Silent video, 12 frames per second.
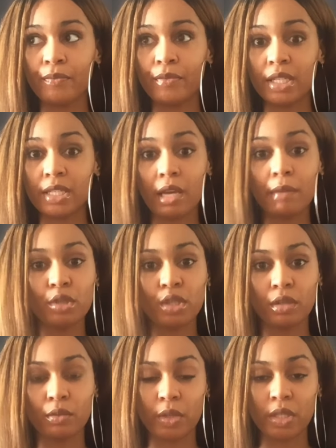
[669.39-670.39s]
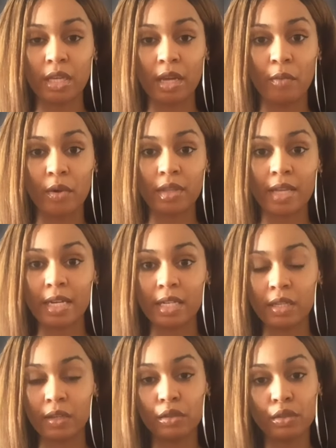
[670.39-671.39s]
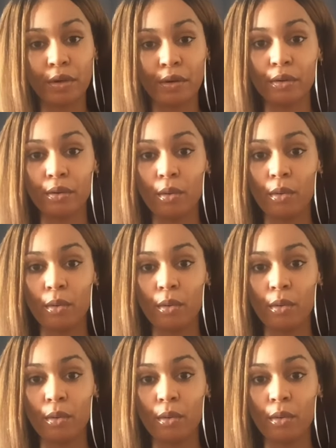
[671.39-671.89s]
deception once again whether that is internal